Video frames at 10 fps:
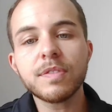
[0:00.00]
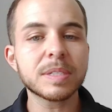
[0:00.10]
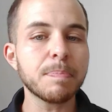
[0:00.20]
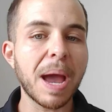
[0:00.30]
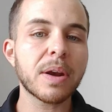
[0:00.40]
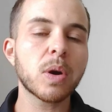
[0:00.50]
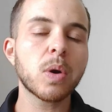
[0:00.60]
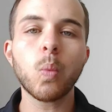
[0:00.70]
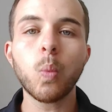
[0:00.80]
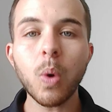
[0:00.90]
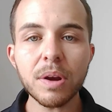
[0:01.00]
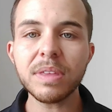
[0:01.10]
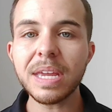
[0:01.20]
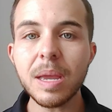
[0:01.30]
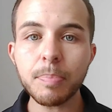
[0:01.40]
this matter? What are
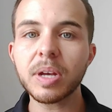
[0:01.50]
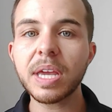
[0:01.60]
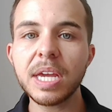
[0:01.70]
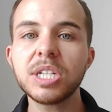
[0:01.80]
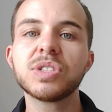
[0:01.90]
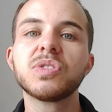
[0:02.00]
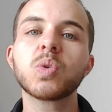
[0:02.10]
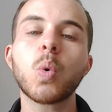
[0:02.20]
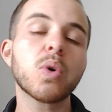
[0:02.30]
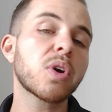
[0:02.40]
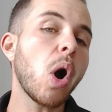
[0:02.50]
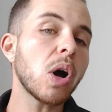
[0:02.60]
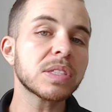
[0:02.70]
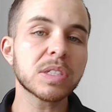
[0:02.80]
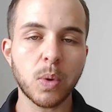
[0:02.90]
the implications or the
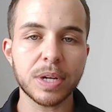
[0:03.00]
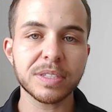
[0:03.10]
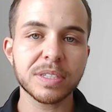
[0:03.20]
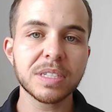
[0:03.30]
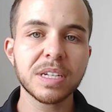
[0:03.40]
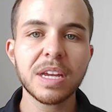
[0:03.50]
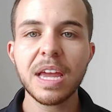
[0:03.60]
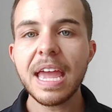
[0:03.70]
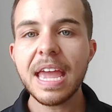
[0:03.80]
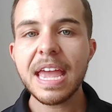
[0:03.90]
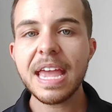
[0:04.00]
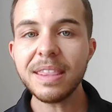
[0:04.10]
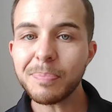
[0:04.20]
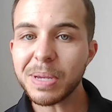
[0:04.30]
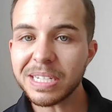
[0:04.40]
consequence?
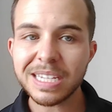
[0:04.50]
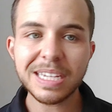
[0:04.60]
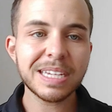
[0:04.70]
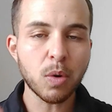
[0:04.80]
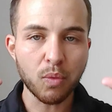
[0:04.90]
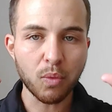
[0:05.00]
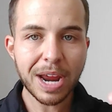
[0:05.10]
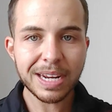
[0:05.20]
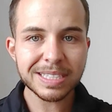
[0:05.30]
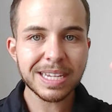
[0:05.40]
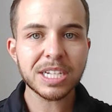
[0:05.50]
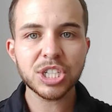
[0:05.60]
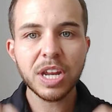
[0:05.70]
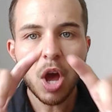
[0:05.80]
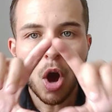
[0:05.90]
In the PTE writing
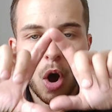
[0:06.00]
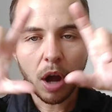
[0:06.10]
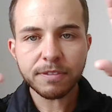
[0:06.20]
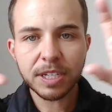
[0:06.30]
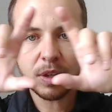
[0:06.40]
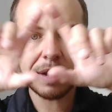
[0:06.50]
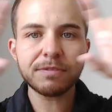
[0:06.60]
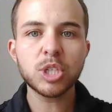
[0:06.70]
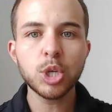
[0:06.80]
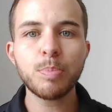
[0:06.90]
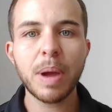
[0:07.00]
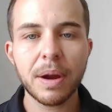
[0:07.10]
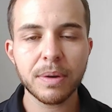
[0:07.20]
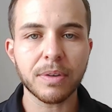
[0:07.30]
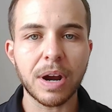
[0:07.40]
section, often you'll have 2
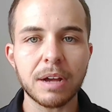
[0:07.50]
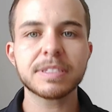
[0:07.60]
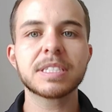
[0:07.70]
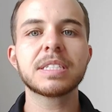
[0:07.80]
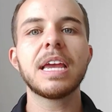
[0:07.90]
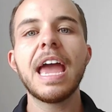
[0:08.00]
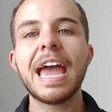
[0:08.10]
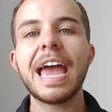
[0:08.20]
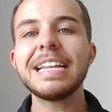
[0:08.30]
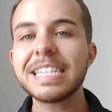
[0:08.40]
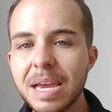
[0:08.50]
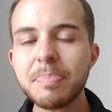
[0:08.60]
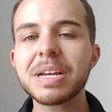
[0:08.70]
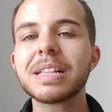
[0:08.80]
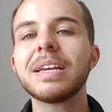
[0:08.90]
paragraphs, and
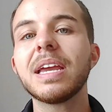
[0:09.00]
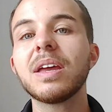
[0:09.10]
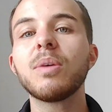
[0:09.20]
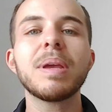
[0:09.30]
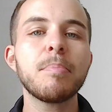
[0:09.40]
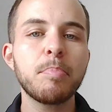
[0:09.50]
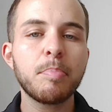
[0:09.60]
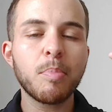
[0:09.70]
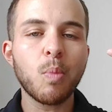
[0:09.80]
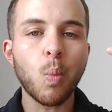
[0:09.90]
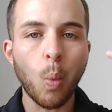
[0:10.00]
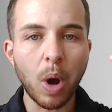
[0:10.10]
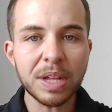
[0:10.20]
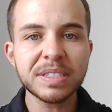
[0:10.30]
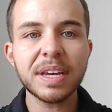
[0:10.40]
typically it'll be
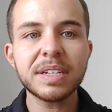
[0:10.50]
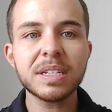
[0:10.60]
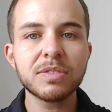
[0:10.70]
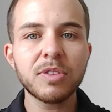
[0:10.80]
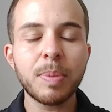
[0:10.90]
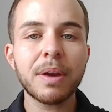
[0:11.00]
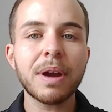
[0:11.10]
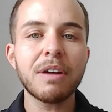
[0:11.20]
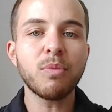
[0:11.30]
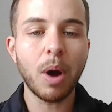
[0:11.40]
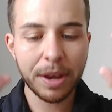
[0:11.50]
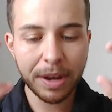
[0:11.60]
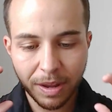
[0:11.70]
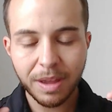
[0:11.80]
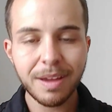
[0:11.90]
1 sentence for paragraph 1,
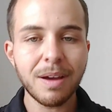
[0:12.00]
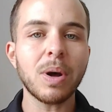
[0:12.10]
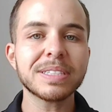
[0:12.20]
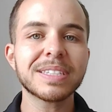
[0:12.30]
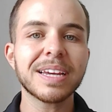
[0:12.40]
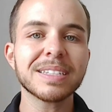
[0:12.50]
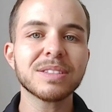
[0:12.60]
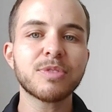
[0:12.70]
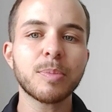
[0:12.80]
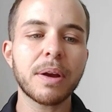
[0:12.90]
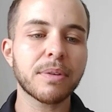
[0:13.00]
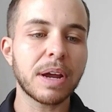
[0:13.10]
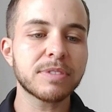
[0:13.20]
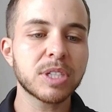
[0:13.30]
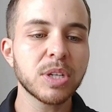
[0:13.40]
1 sentence for
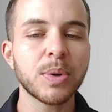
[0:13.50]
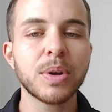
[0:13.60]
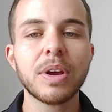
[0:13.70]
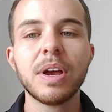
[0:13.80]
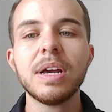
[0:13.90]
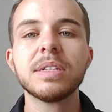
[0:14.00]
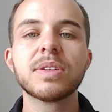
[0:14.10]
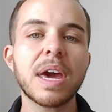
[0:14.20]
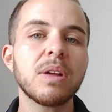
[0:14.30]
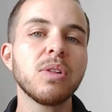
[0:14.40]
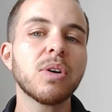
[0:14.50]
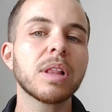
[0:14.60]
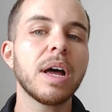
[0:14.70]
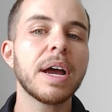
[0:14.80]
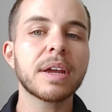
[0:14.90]
paragraph 2. So that'll
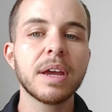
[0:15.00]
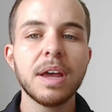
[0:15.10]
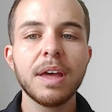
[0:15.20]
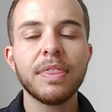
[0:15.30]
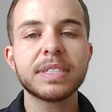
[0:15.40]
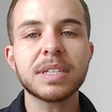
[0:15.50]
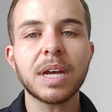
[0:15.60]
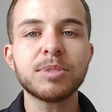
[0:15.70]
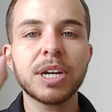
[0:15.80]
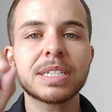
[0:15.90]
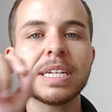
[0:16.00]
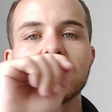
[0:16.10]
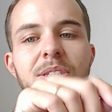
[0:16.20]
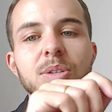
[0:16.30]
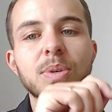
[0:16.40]
look like the subject
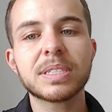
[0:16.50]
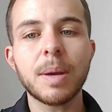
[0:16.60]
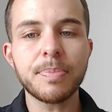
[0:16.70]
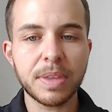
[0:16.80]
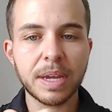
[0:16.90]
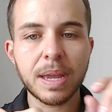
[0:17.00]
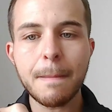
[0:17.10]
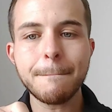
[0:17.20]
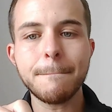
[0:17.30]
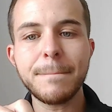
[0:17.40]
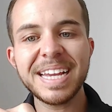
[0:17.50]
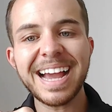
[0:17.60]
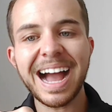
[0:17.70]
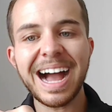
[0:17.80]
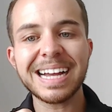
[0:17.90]
is doing something
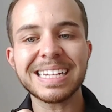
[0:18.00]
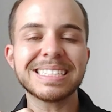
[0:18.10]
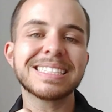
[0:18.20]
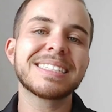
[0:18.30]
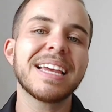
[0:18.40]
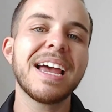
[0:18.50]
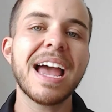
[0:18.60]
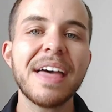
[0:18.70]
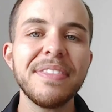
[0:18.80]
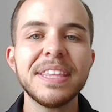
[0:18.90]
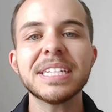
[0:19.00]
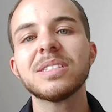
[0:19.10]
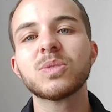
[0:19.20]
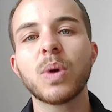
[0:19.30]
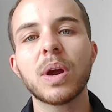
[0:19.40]
because. And this
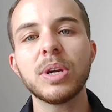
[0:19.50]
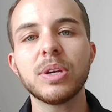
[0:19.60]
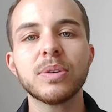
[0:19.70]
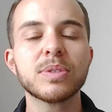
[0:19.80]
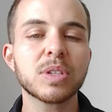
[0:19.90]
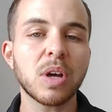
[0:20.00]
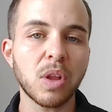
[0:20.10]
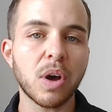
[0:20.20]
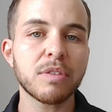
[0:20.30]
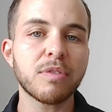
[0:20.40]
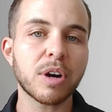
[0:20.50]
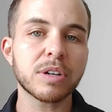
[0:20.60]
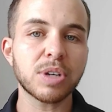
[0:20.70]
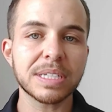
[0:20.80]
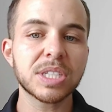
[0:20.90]
is where we use a lot of our
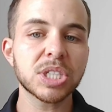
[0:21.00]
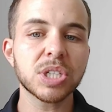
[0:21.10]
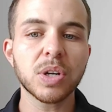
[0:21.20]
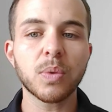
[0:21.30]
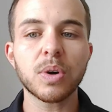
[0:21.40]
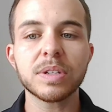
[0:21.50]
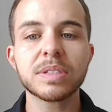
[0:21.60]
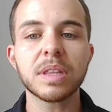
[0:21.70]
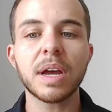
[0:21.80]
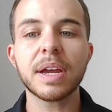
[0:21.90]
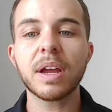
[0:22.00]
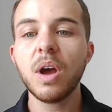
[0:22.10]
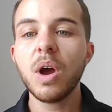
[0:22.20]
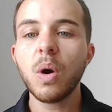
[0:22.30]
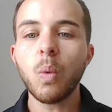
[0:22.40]
transitional words like
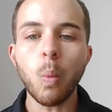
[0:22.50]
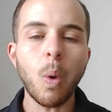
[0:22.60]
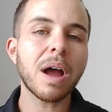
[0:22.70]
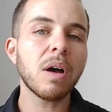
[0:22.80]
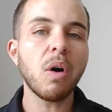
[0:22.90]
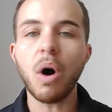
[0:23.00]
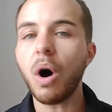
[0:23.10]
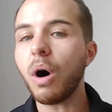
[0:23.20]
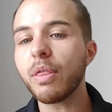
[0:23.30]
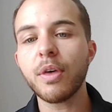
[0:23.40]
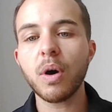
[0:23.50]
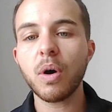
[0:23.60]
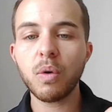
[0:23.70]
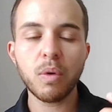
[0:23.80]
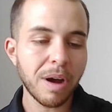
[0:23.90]
while,
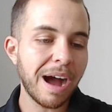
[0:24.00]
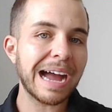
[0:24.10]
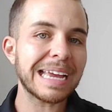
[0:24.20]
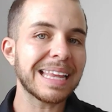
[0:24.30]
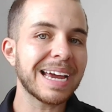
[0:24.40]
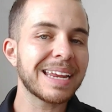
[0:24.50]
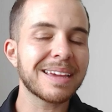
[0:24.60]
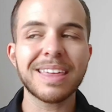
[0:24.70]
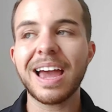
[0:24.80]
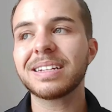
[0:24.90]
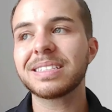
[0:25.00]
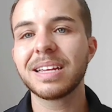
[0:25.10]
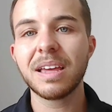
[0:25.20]
although, highlighting that,